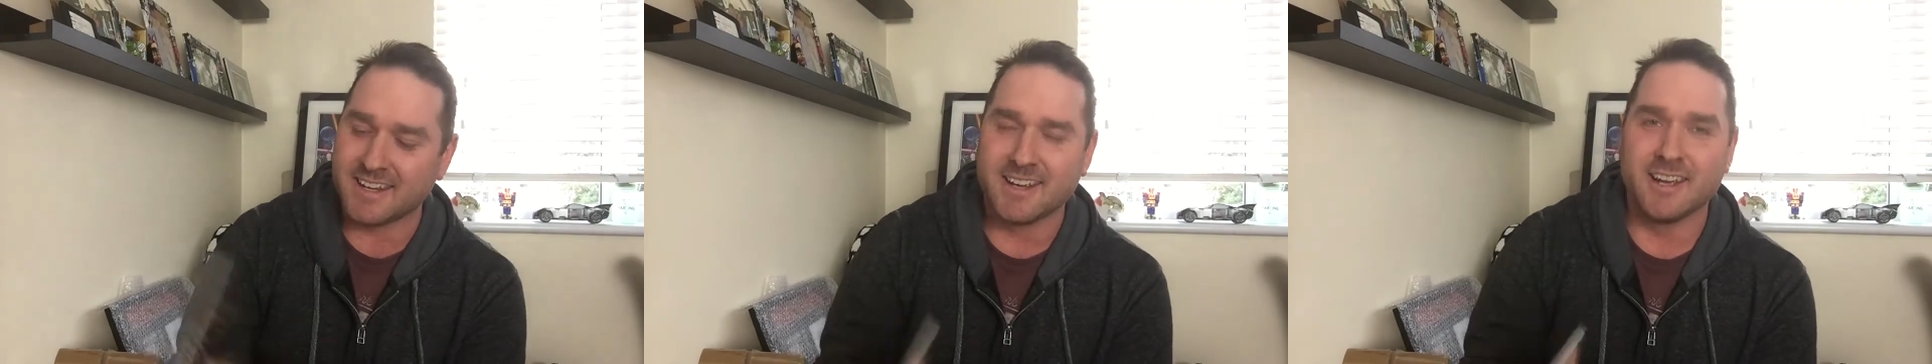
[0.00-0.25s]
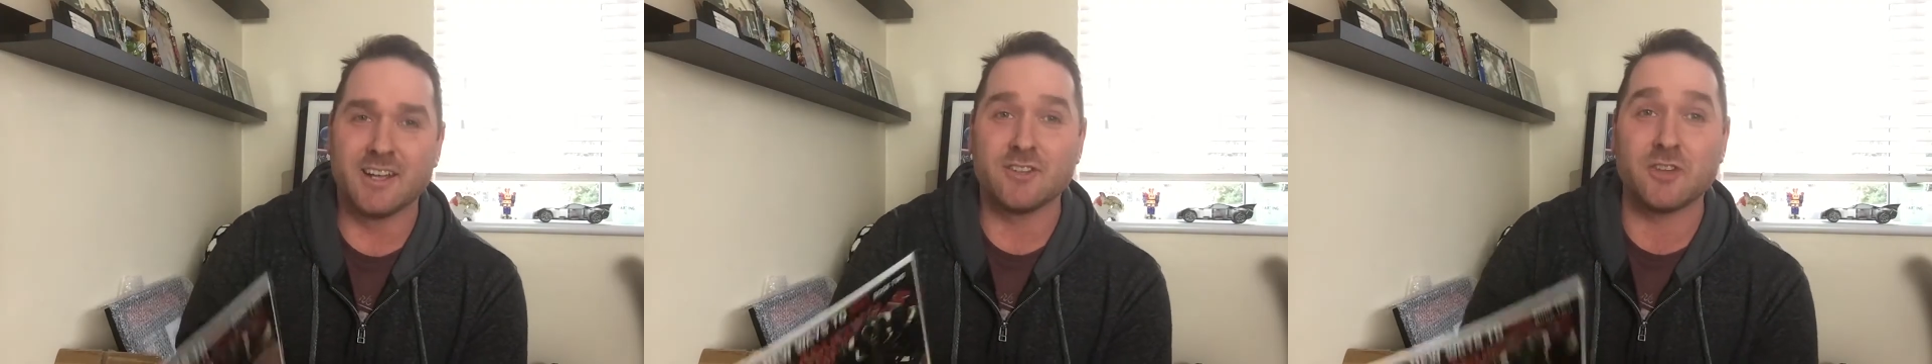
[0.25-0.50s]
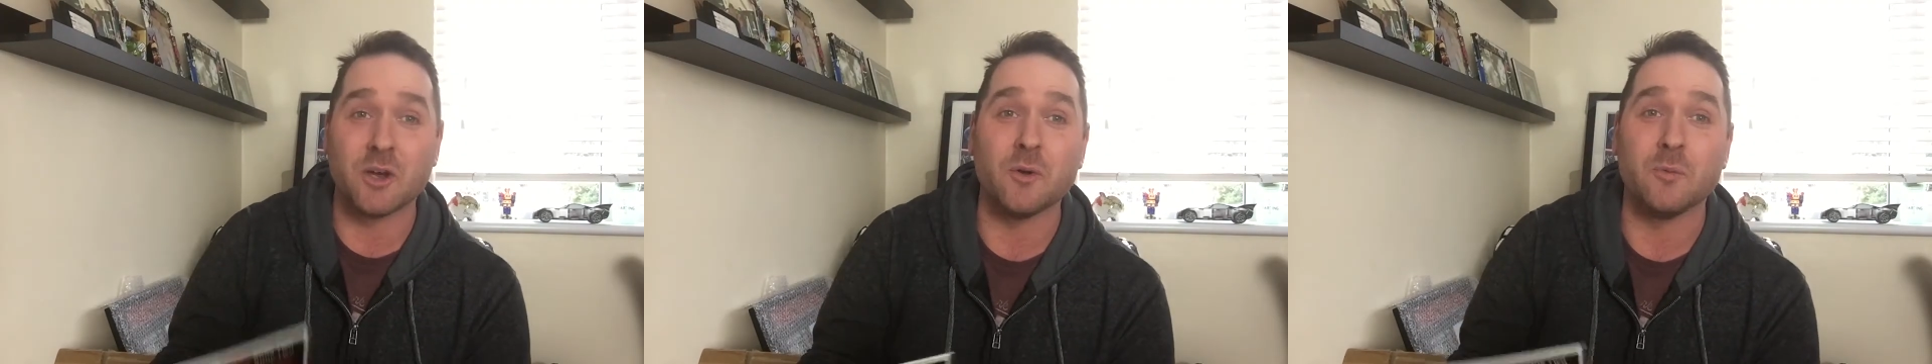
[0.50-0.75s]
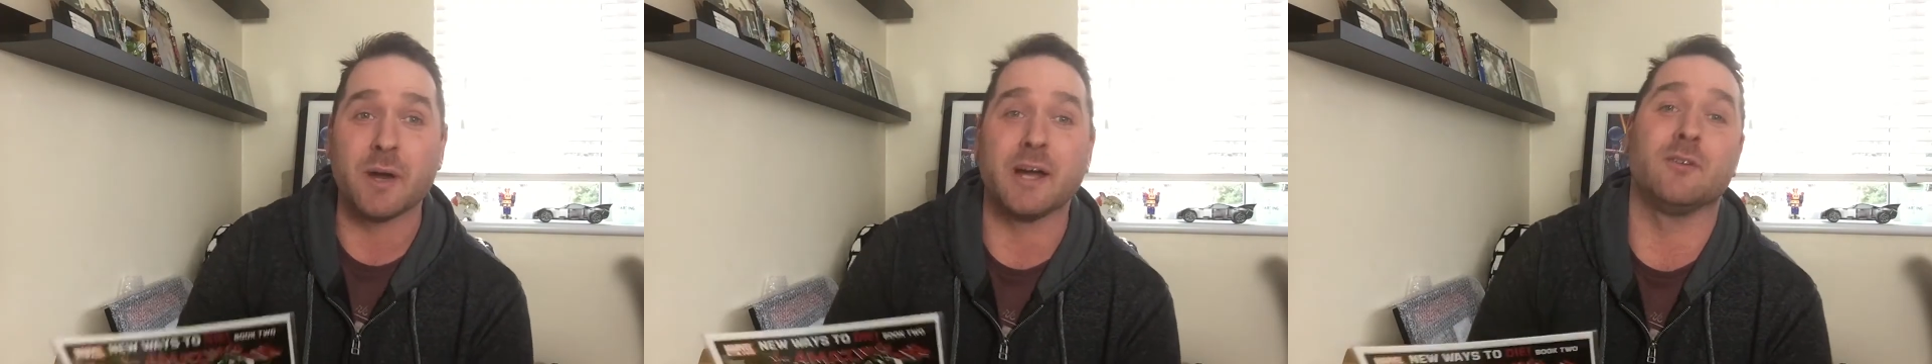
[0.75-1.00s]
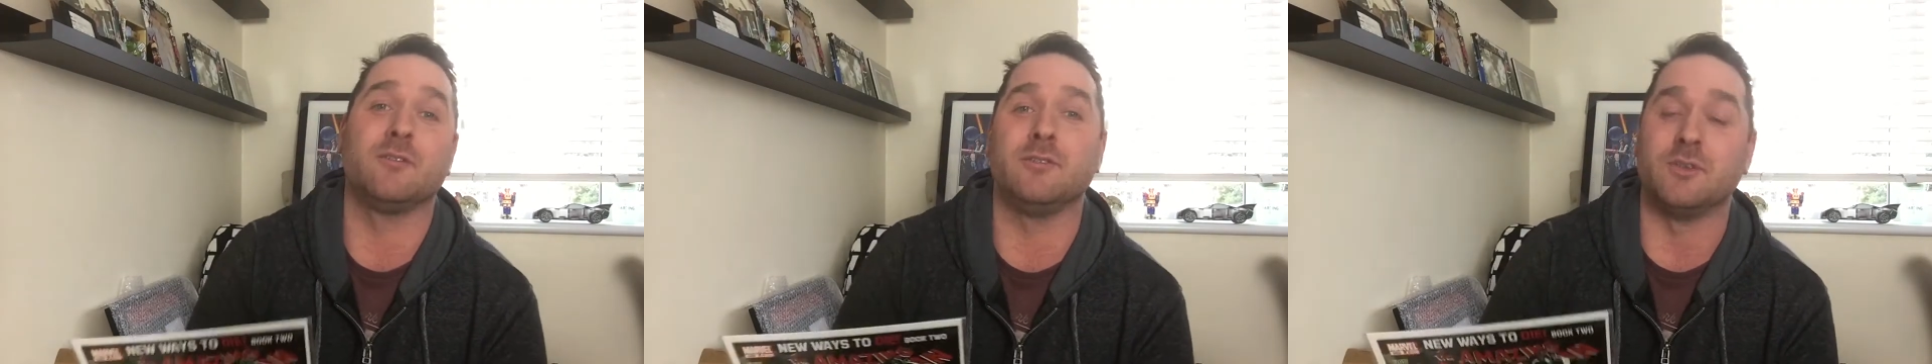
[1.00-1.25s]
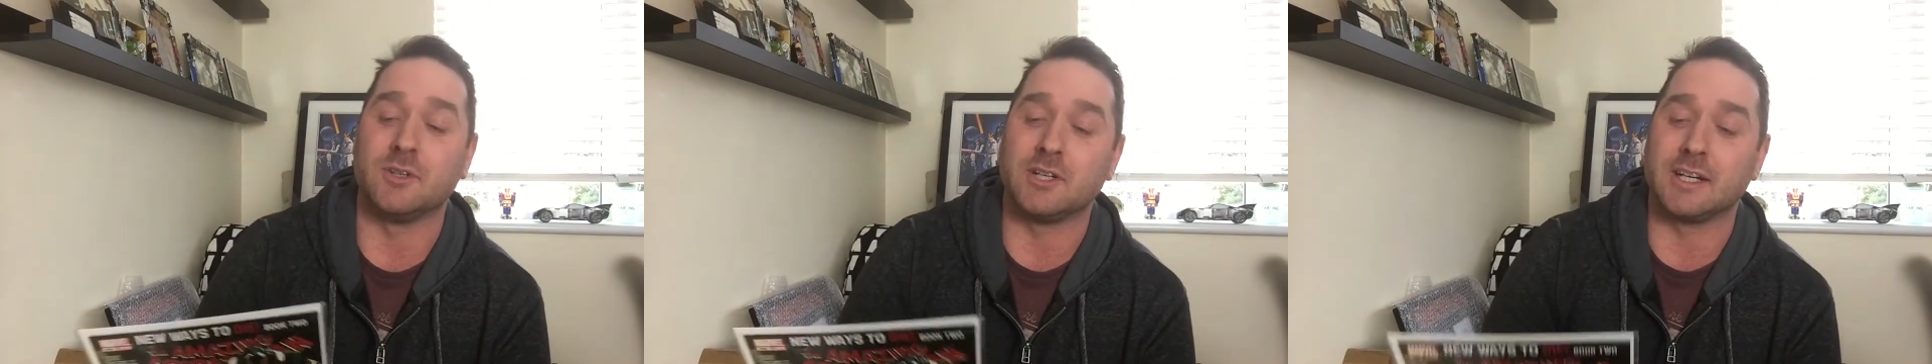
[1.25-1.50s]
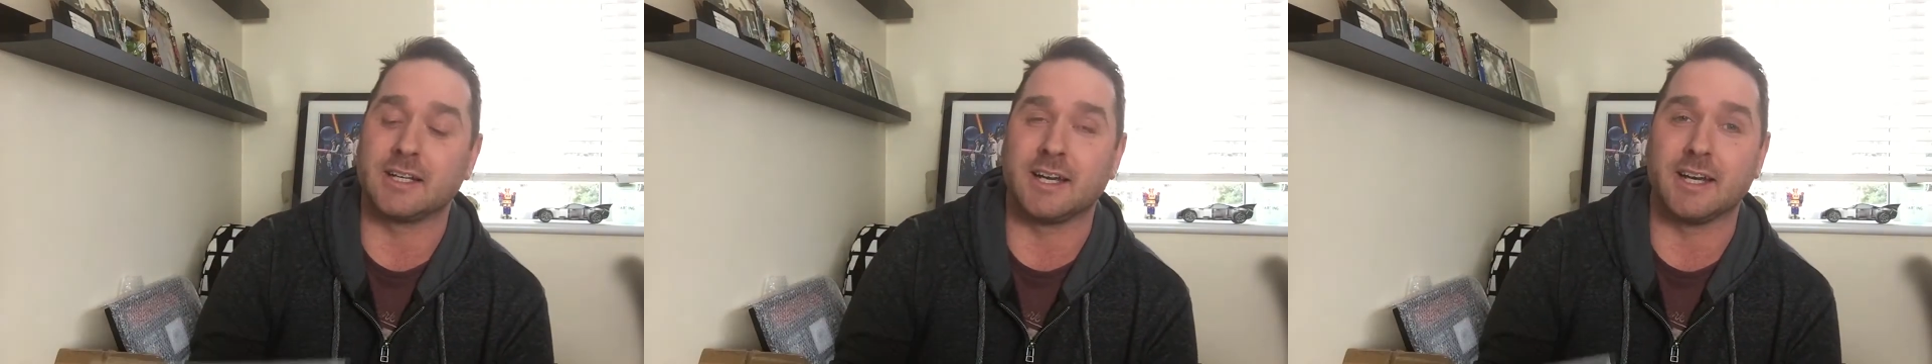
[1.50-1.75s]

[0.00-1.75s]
£2 for, okay?